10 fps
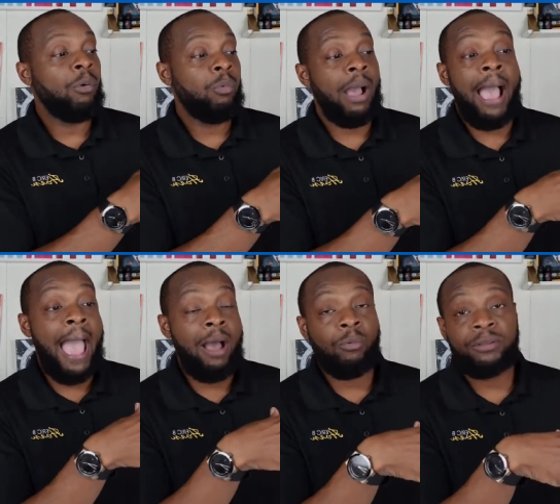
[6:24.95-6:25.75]
well,
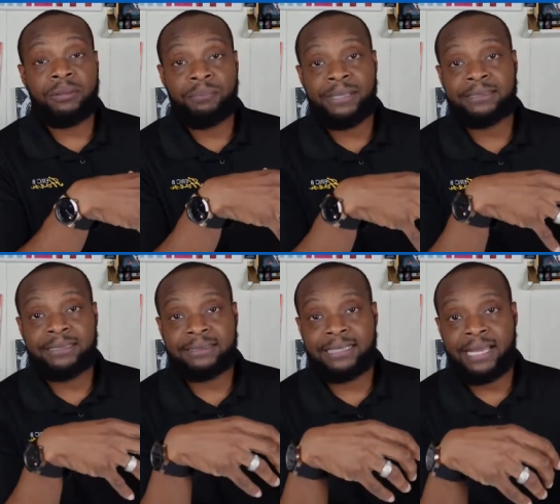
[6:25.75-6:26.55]
how would the
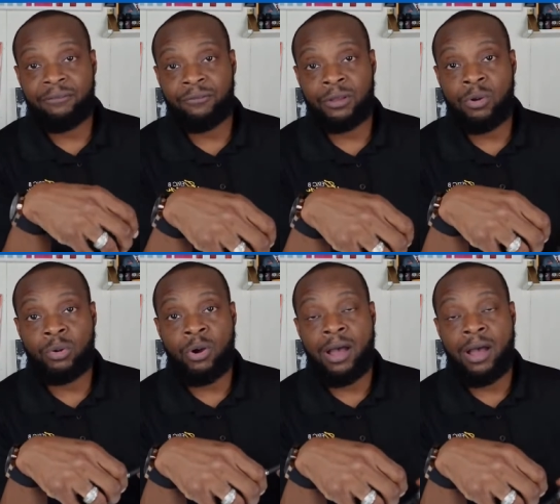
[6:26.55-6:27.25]
business stay afloat,